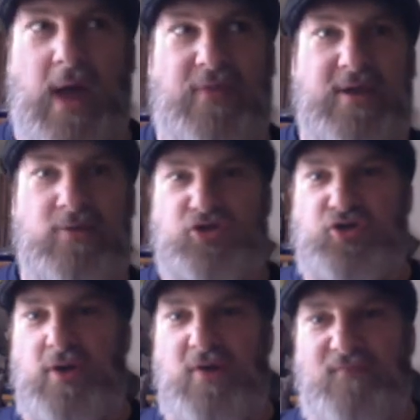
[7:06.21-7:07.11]
I think there was
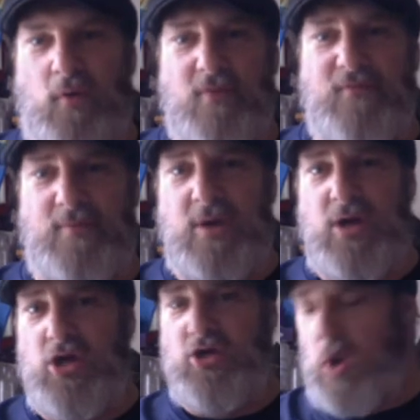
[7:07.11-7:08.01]
3 or 4 of them
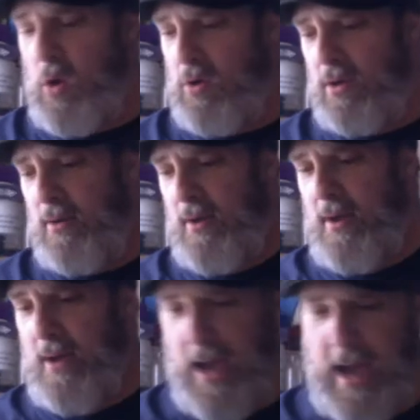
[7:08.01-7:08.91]
total.
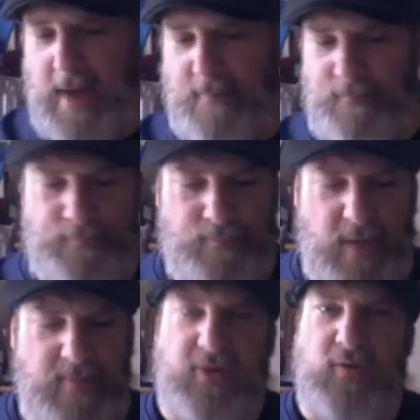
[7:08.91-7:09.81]

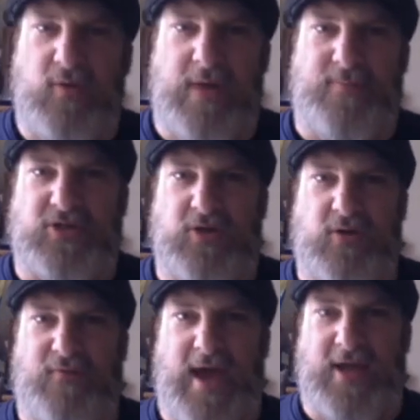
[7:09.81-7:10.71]
Maybe I'll do an episode
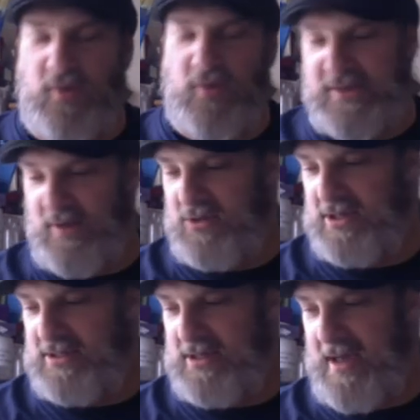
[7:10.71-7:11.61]
of that, Toys I Wish I
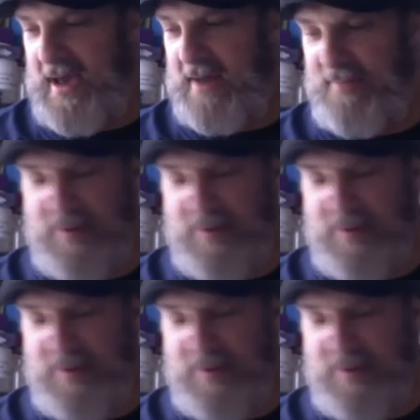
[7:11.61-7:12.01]
Still Had.